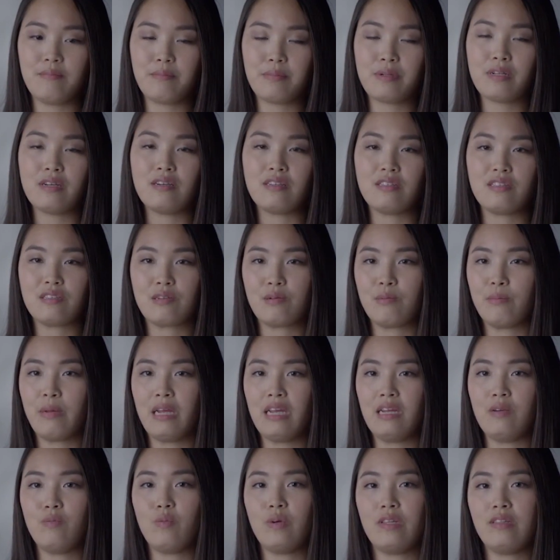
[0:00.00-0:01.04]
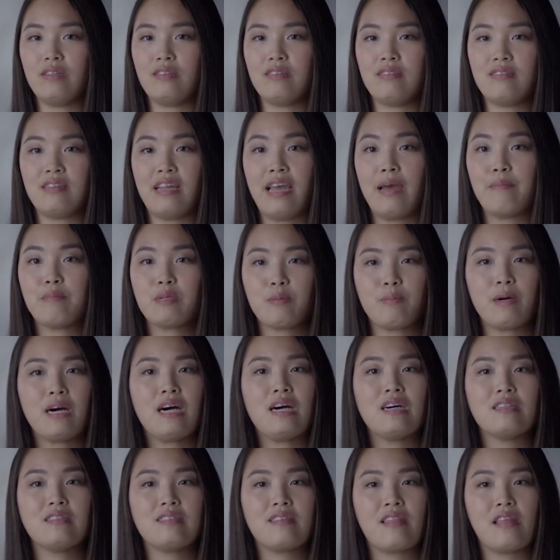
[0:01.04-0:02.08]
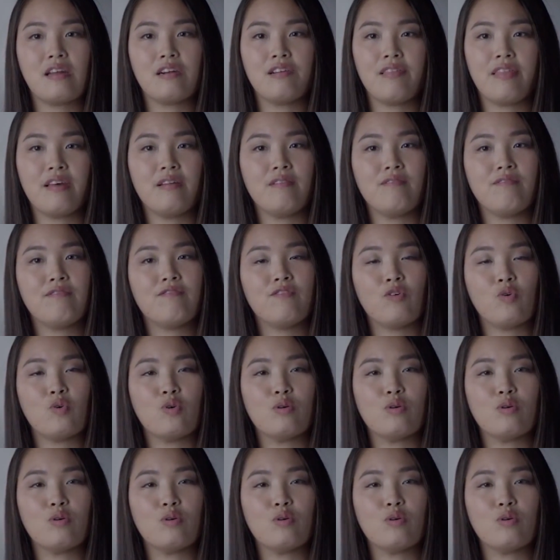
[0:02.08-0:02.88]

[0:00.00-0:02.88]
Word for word: It offers power with up to 100 watts or 20